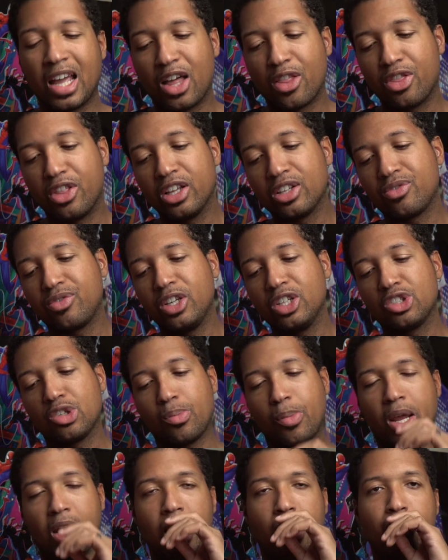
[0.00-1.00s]
Now this feature
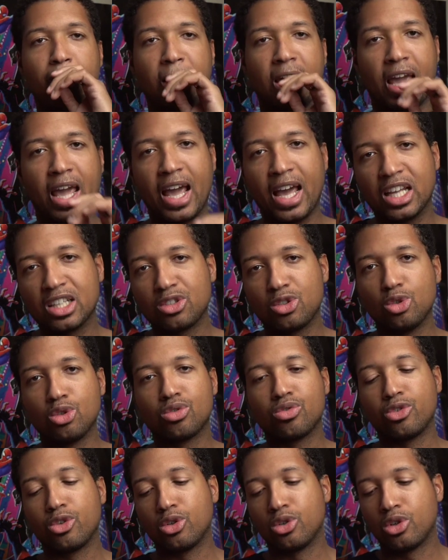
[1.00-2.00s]
may not be as
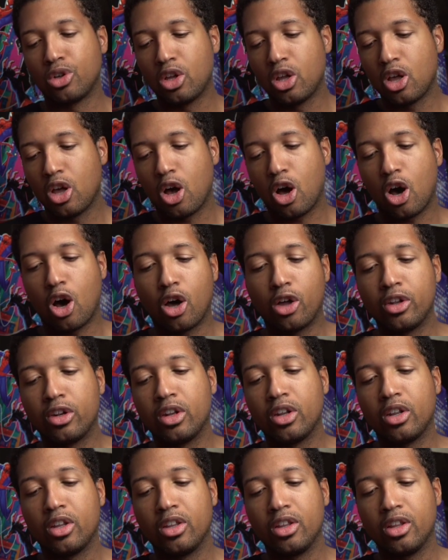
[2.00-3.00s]
useful
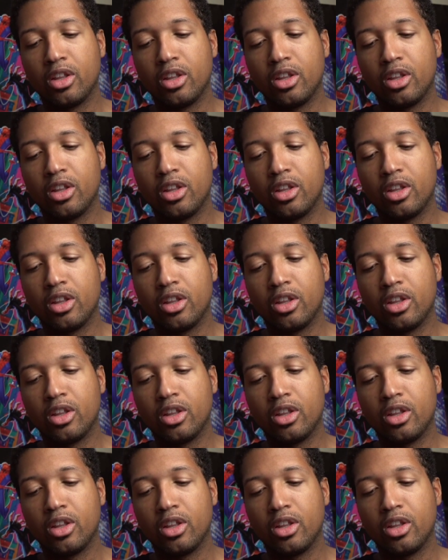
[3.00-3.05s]
on